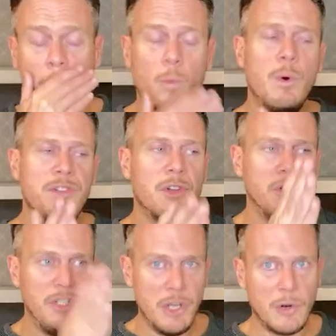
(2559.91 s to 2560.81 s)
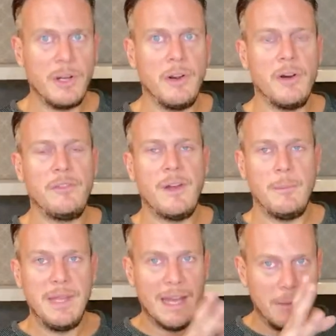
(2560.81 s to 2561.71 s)
was done young enough and
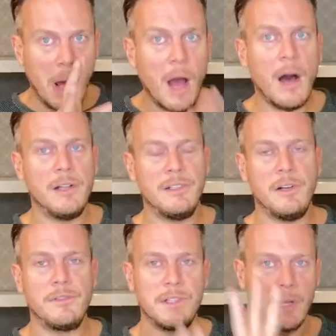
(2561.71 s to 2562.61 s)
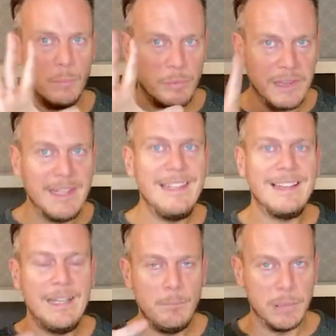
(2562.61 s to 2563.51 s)
became hard enough to
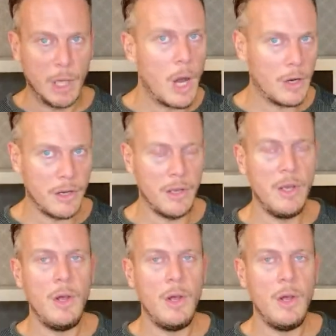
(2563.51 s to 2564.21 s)
completely block